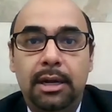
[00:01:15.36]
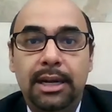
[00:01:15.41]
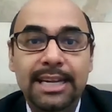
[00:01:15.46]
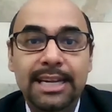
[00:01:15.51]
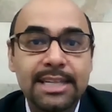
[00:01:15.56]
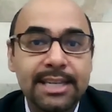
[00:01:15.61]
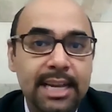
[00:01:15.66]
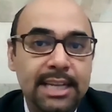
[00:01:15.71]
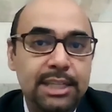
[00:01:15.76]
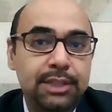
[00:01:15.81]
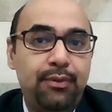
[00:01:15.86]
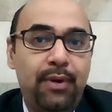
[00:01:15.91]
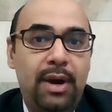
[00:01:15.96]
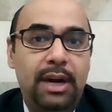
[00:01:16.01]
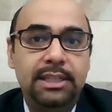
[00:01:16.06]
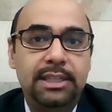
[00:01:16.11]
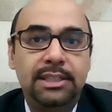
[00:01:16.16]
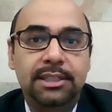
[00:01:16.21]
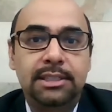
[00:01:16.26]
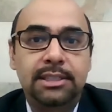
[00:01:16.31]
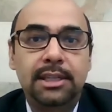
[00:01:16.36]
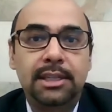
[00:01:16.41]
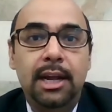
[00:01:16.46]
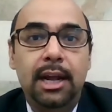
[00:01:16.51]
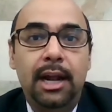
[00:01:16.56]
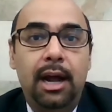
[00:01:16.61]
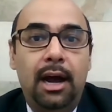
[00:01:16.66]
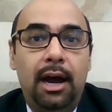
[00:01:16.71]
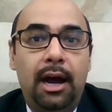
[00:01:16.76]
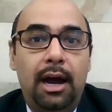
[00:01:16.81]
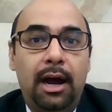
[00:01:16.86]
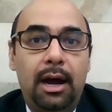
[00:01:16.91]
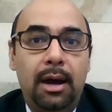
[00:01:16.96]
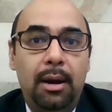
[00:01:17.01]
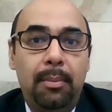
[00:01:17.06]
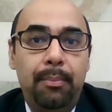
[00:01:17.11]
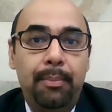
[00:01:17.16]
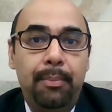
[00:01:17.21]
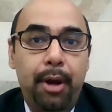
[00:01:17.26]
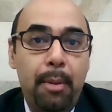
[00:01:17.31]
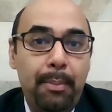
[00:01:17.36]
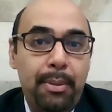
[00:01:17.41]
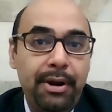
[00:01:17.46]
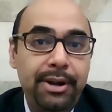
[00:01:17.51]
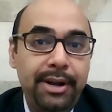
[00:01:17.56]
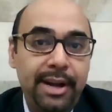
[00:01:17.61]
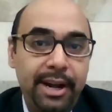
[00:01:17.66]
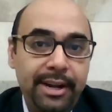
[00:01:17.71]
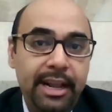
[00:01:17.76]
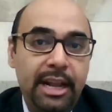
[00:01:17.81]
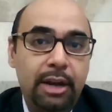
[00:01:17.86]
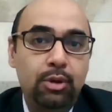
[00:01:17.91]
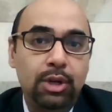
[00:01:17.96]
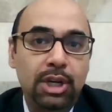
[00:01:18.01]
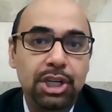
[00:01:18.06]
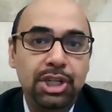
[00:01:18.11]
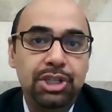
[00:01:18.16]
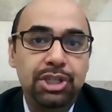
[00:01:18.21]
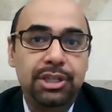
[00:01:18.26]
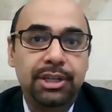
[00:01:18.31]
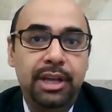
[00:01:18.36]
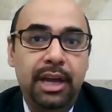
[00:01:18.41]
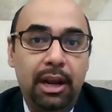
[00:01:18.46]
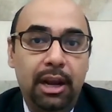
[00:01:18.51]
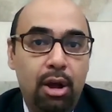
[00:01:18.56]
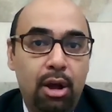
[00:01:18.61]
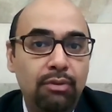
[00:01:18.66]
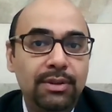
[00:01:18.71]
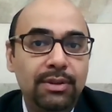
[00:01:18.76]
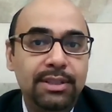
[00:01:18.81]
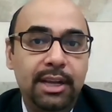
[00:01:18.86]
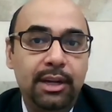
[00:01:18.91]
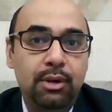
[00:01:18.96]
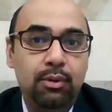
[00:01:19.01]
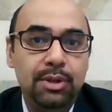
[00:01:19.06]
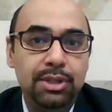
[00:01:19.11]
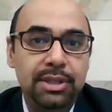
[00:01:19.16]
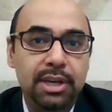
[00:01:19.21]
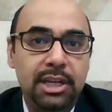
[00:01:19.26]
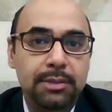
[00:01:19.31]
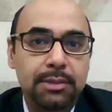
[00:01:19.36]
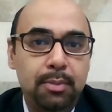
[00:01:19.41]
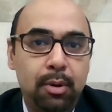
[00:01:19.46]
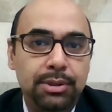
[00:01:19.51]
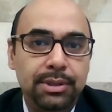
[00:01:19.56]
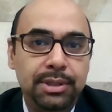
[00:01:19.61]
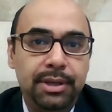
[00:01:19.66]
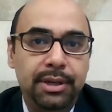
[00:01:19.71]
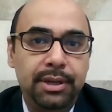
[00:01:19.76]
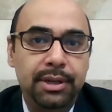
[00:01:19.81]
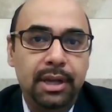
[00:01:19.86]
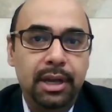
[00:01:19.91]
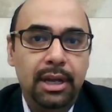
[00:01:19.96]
index funds, proper debt allocation, along with the equity exposure.